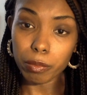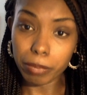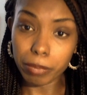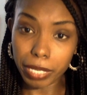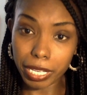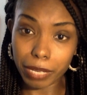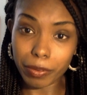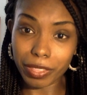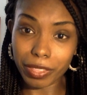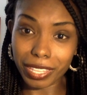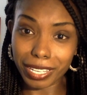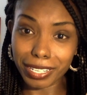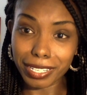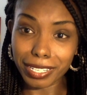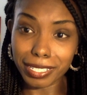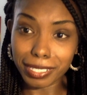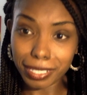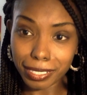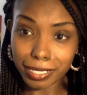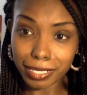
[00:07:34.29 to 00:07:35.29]
being within
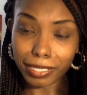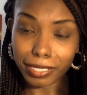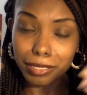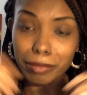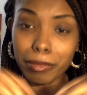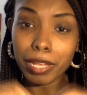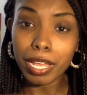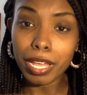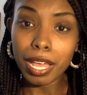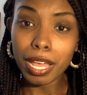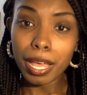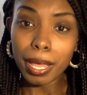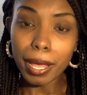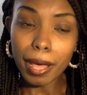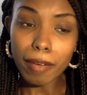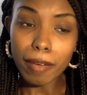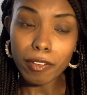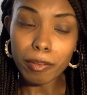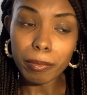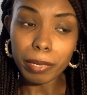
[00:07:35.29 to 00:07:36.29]
the system
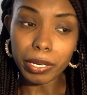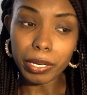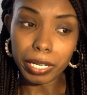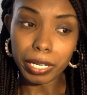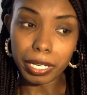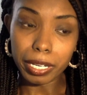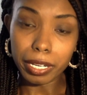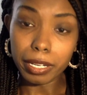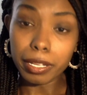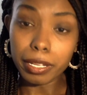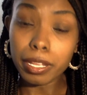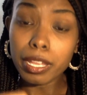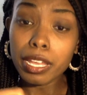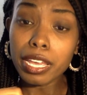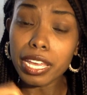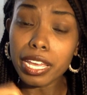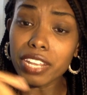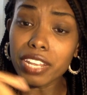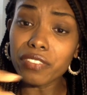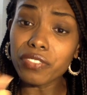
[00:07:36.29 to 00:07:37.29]
of America?
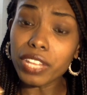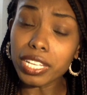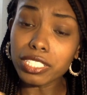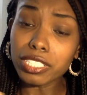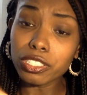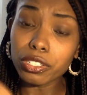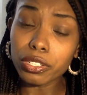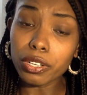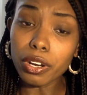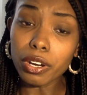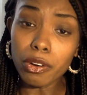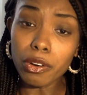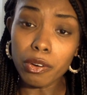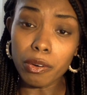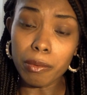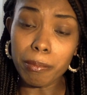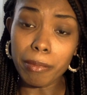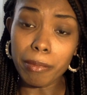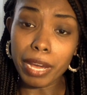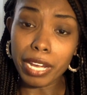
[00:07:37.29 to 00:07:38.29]
And if that's your
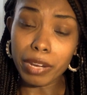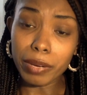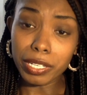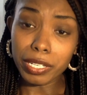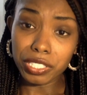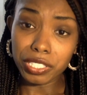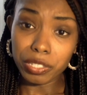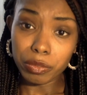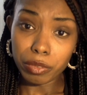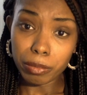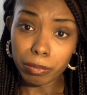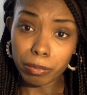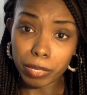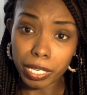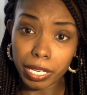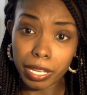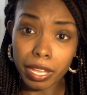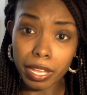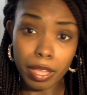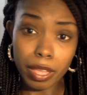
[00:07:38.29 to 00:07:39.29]
goal, my question would
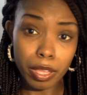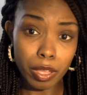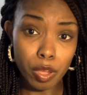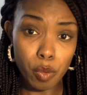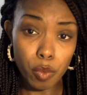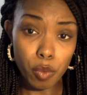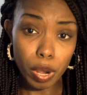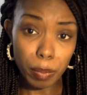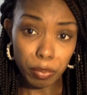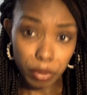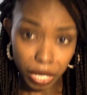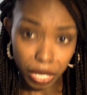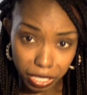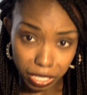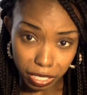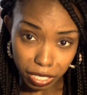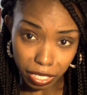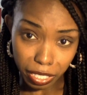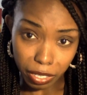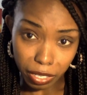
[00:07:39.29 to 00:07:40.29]
be, what
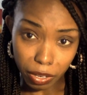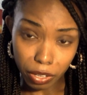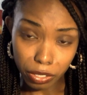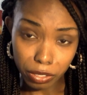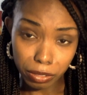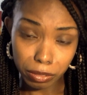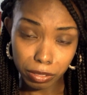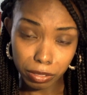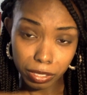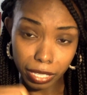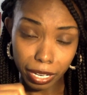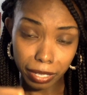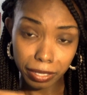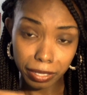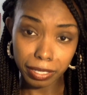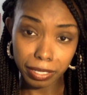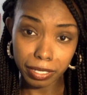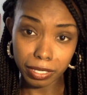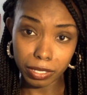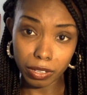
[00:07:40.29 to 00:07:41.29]
precedent are you
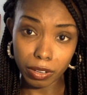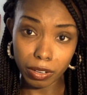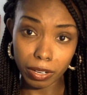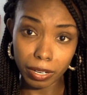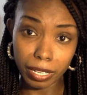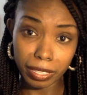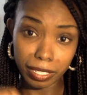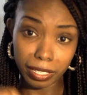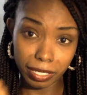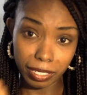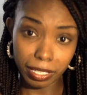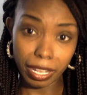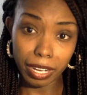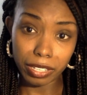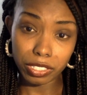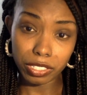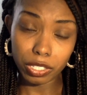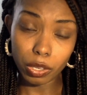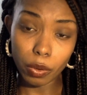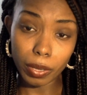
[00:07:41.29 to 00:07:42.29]
settling this on that this is
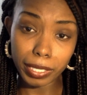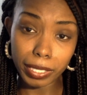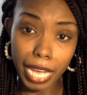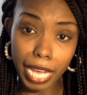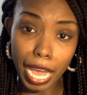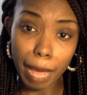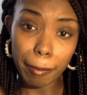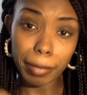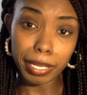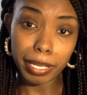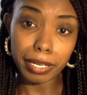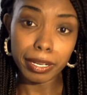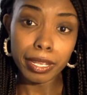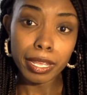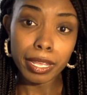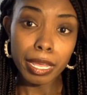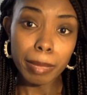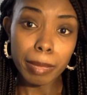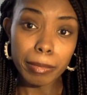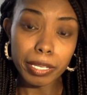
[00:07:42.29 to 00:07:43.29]
actually going to happen?
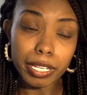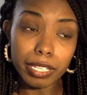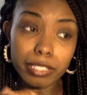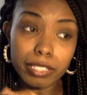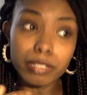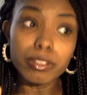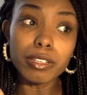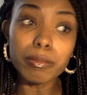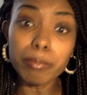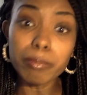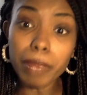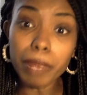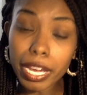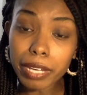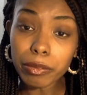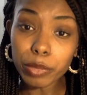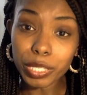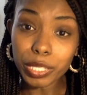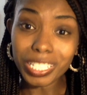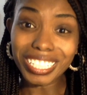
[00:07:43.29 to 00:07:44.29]
Because my
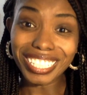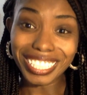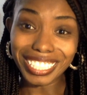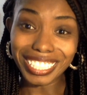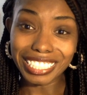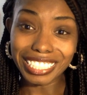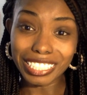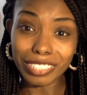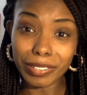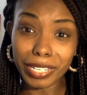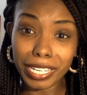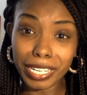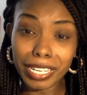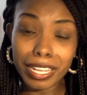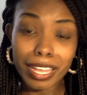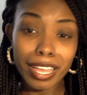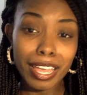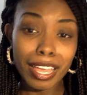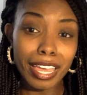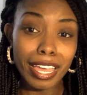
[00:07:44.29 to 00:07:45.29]
reading of history,
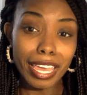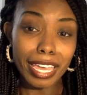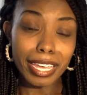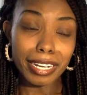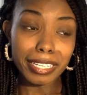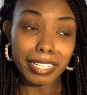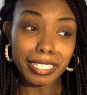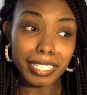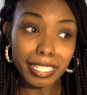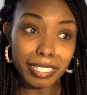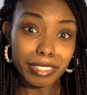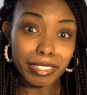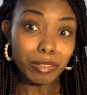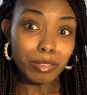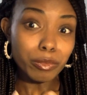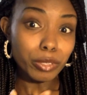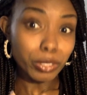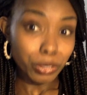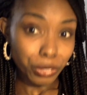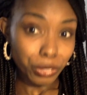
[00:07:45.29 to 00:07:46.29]
and again,
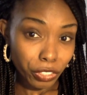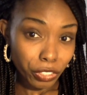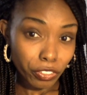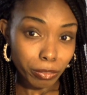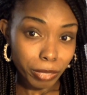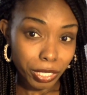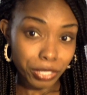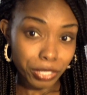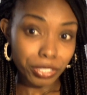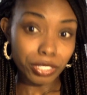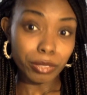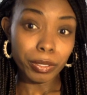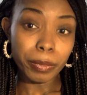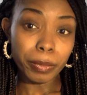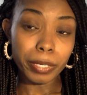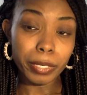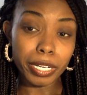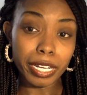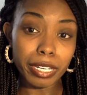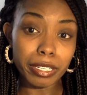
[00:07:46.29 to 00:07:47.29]
we're learning from history,
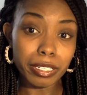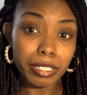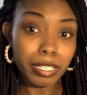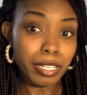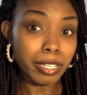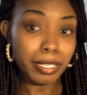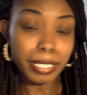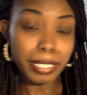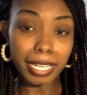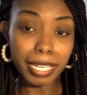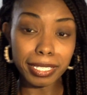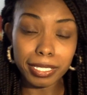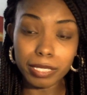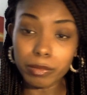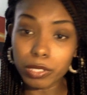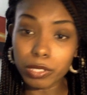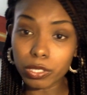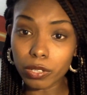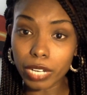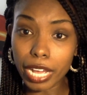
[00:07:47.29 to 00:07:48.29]
we're not guessing
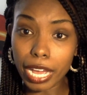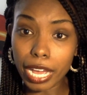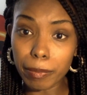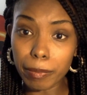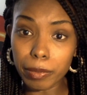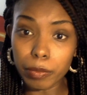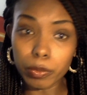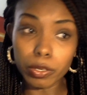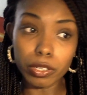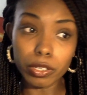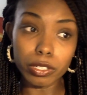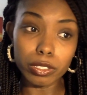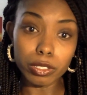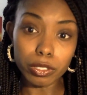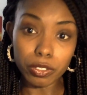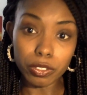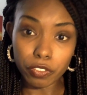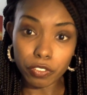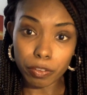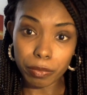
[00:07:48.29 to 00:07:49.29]
what's going to happen, we're going to
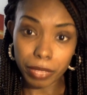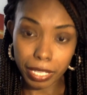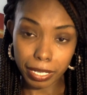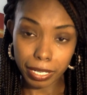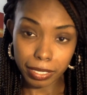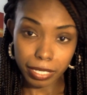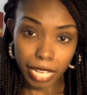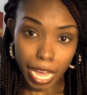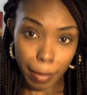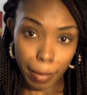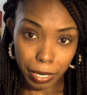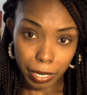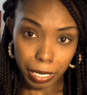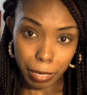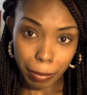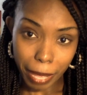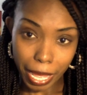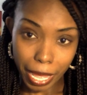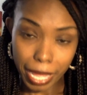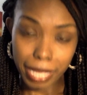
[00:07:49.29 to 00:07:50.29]
learn from things that happened in
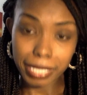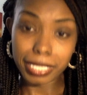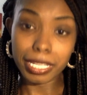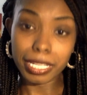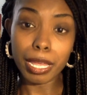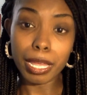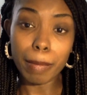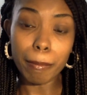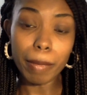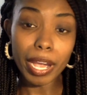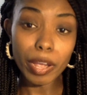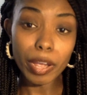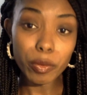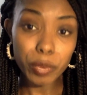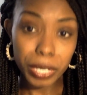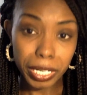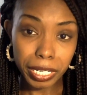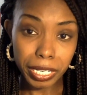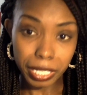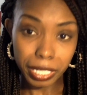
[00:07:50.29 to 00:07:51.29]
the past. My
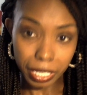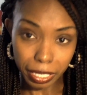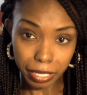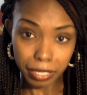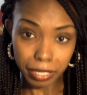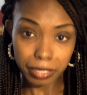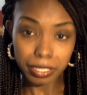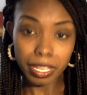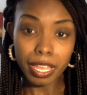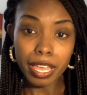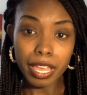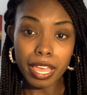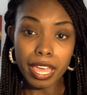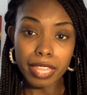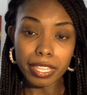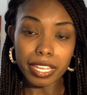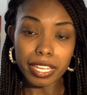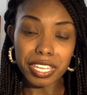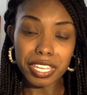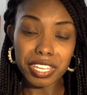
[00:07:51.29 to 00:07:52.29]
reading is
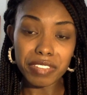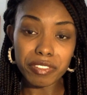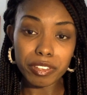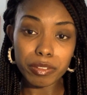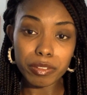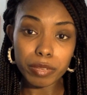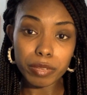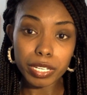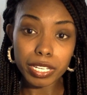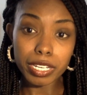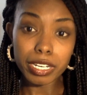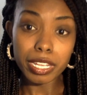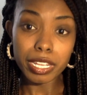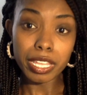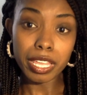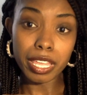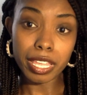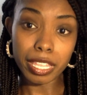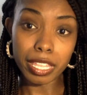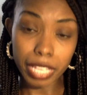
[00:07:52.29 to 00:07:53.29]
that even when
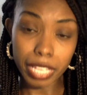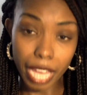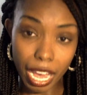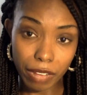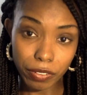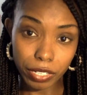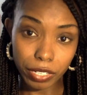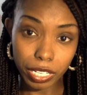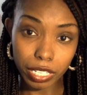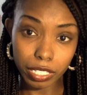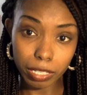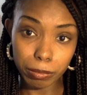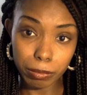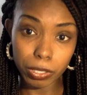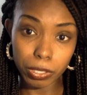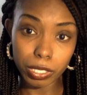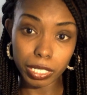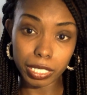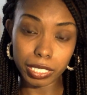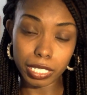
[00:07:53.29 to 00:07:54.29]
the African
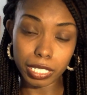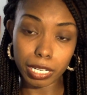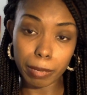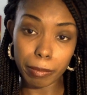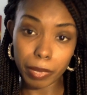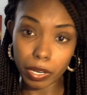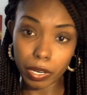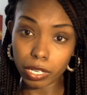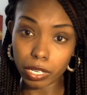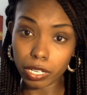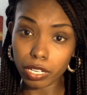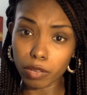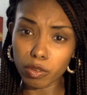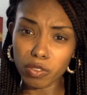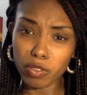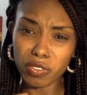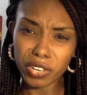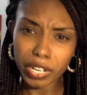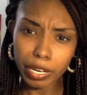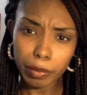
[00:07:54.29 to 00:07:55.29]
communities in America
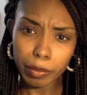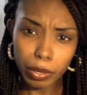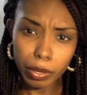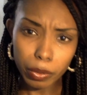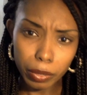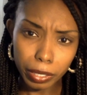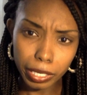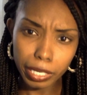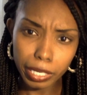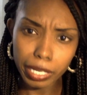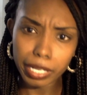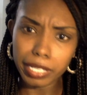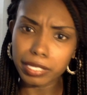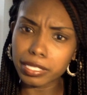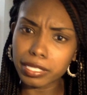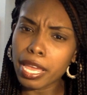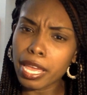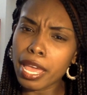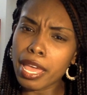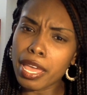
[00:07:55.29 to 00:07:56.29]
were very well
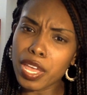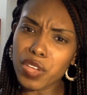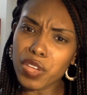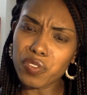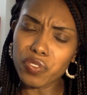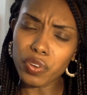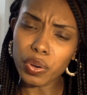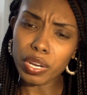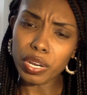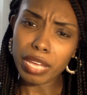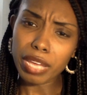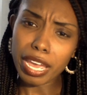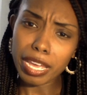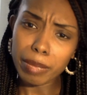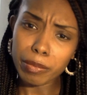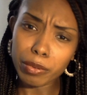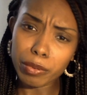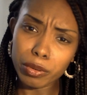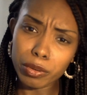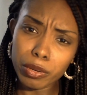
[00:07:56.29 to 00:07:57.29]
organized and very
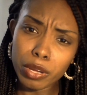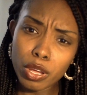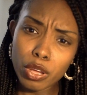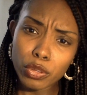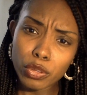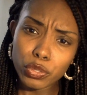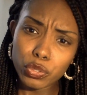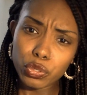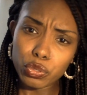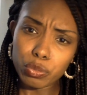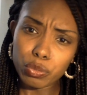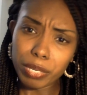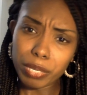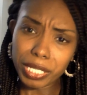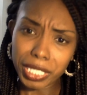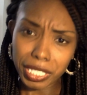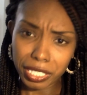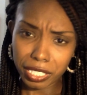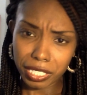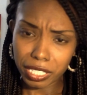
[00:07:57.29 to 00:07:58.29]
able to
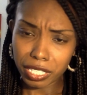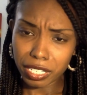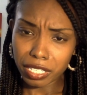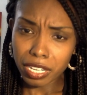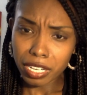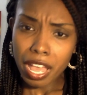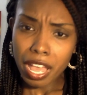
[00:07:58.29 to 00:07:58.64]
petition